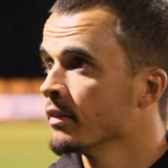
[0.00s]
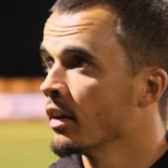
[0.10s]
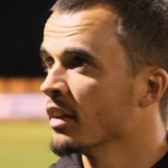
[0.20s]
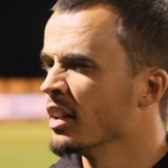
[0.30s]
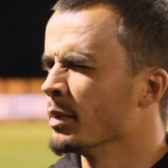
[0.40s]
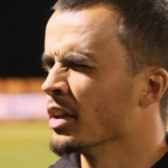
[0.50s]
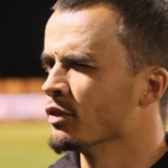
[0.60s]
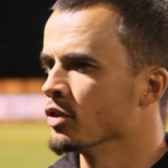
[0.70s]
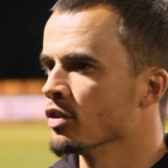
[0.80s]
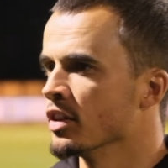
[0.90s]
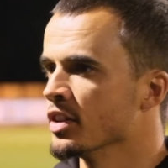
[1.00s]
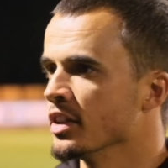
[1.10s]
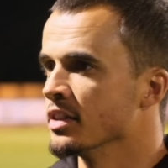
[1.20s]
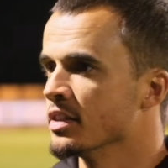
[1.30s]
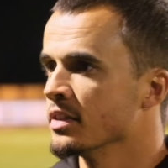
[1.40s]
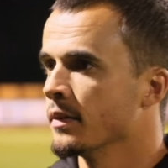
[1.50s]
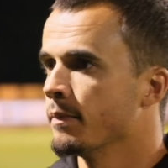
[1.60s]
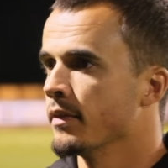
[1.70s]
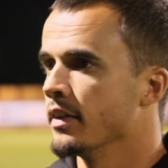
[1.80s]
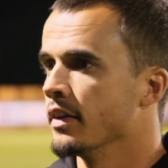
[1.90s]
think the biggest frustration is,
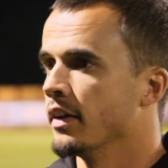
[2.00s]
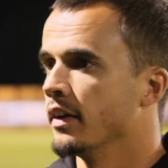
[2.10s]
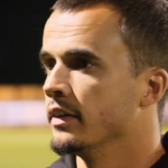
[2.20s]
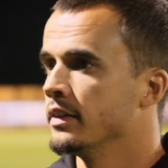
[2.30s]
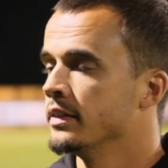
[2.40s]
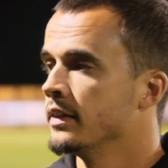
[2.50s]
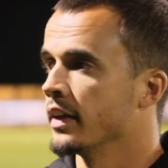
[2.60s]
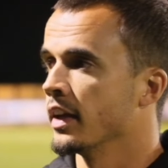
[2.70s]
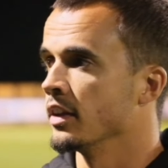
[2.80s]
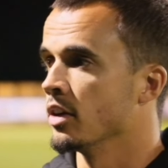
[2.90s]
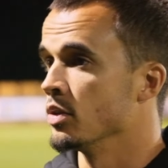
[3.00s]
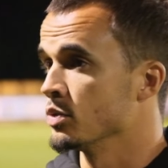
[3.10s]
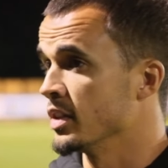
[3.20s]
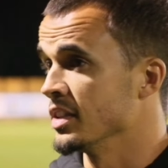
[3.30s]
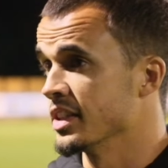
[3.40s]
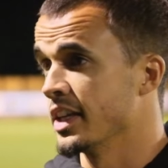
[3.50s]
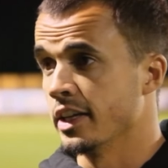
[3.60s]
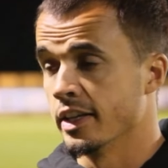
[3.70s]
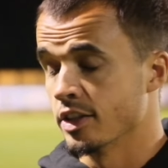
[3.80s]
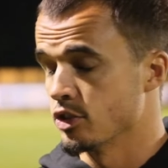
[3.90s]
again, the goals we conceded,
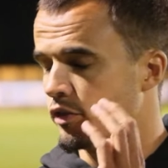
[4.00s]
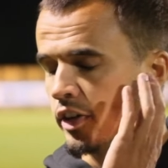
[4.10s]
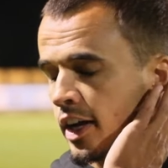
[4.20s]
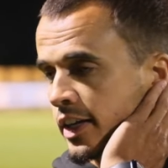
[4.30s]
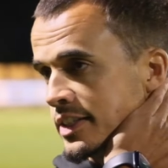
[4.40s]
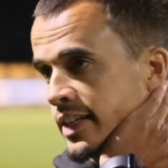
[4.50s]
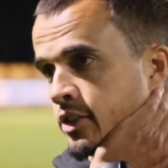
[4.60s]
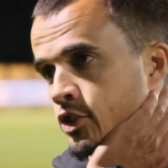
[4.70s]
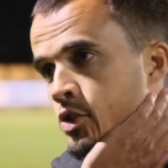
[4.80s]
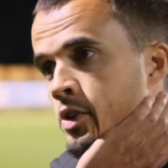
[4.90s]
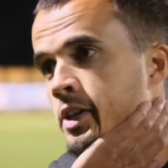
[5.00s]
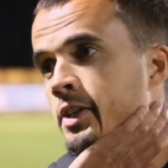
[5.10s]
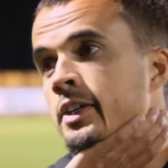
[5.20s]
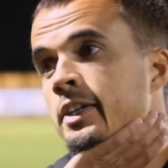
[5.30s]
and that's something I need to get sorted.